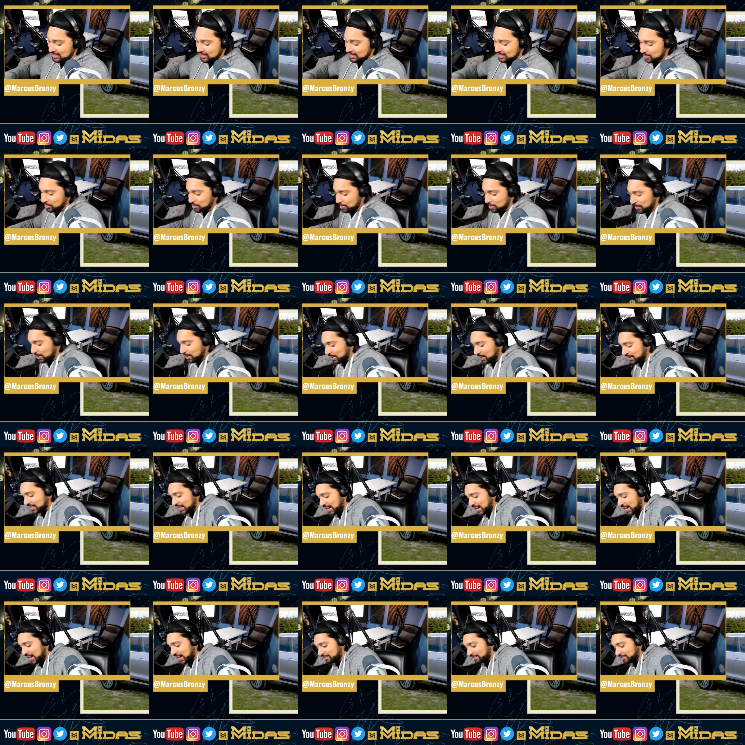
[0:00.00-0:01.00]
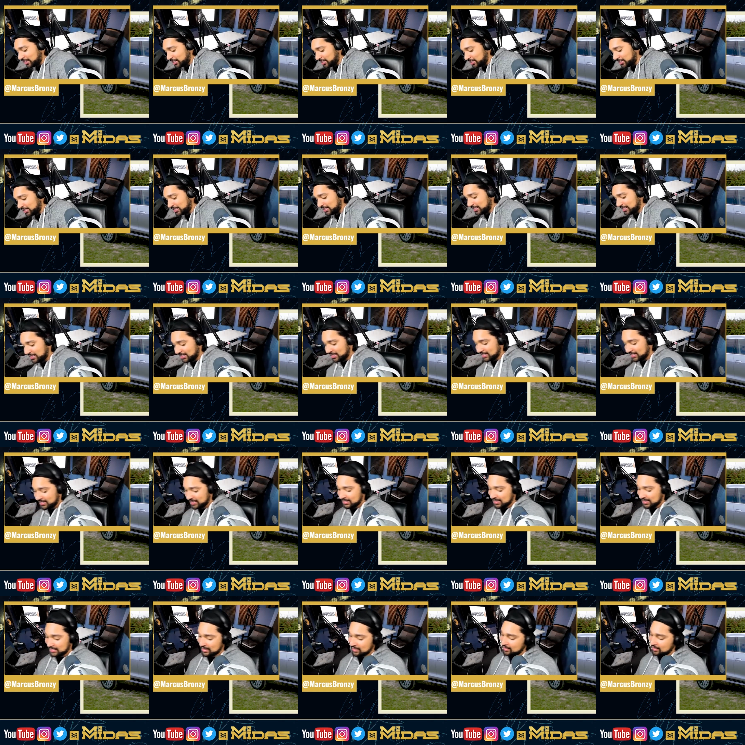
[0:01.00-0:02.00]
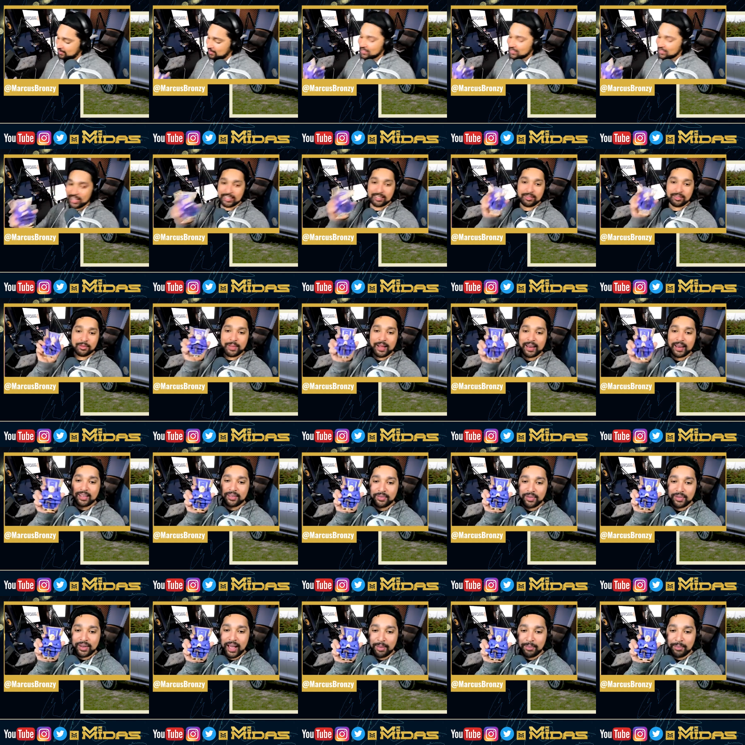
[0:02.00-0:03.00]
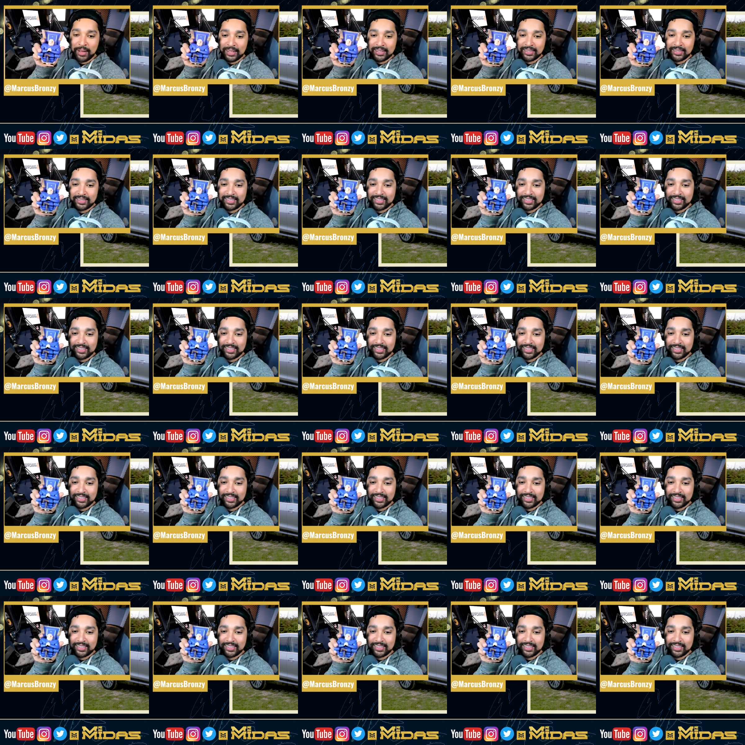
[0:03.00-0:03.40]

Super quick digression. Shout out to Rebellion for that, man.